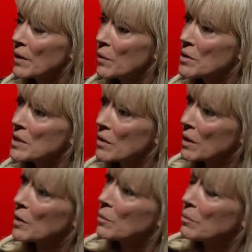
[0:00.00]
that was I
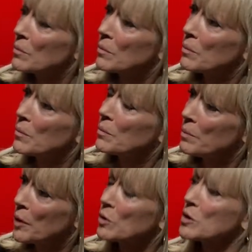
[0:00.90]
think
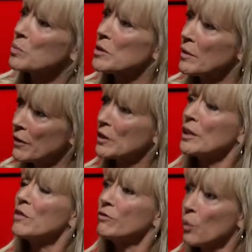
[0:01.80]
built
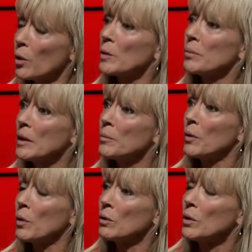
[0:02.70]
specifically for
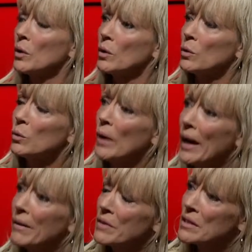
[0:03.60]
people right. who
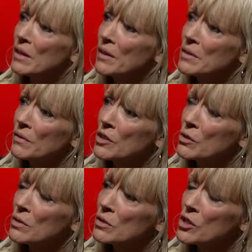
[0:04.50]
have these kinds of
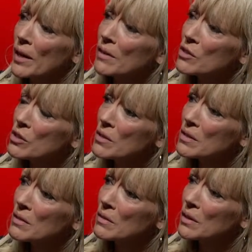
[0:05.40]
issues and challenges
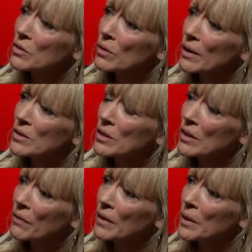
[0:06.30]
and, mm-hmm. and trying to
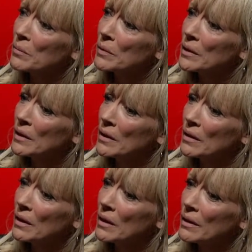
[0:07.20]
get them
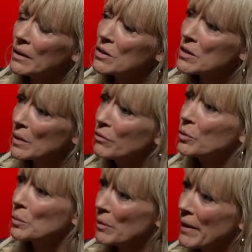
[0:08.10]
uh, into some
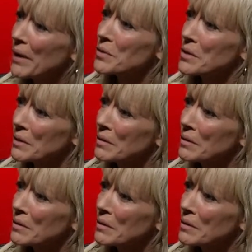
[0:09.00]
form of housing.